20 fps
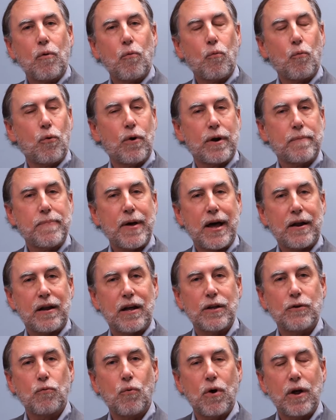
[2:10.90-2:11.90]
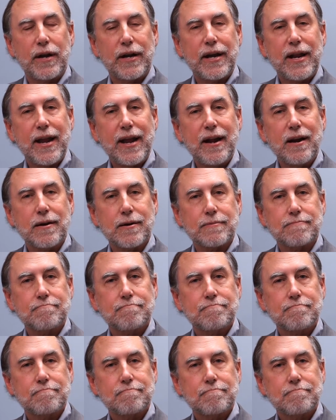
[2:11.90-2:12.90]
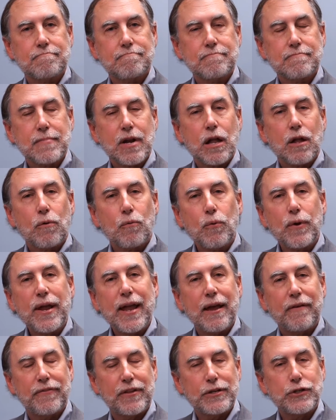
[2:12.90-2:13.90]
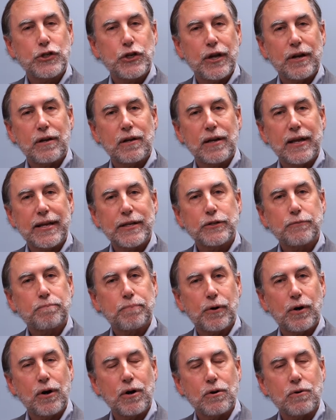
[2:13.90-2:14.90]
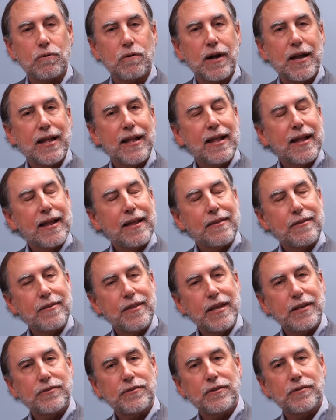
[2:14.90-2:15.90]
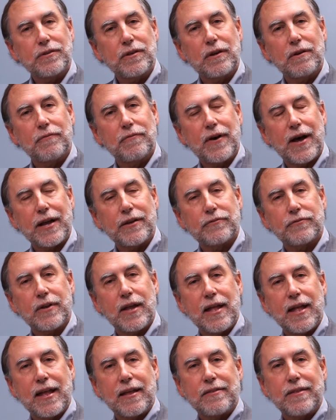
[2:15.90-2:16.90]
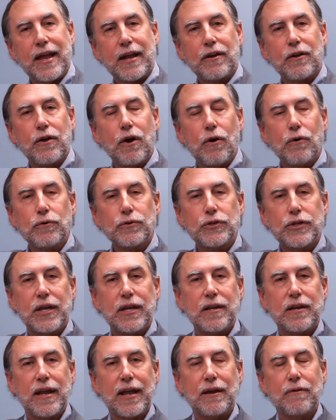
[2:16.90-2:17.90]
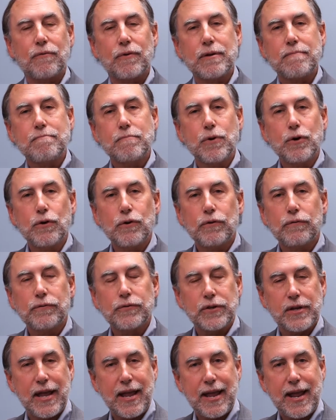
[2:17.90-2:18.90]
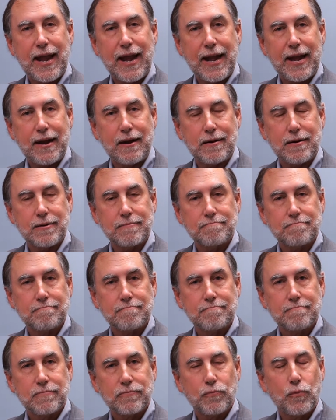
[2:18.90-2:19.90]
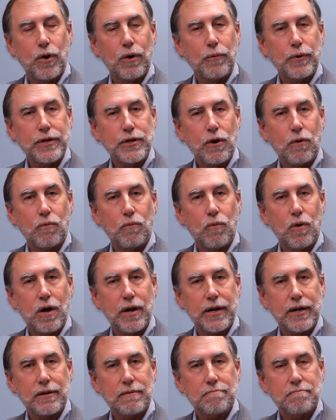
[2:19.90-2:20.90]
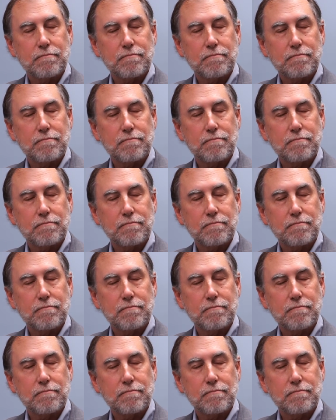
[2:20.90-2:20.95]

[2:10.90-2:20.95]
What about unwanted hair? We have the GentleLase Pro. This is a device that goes in and removes hair where we don't want it.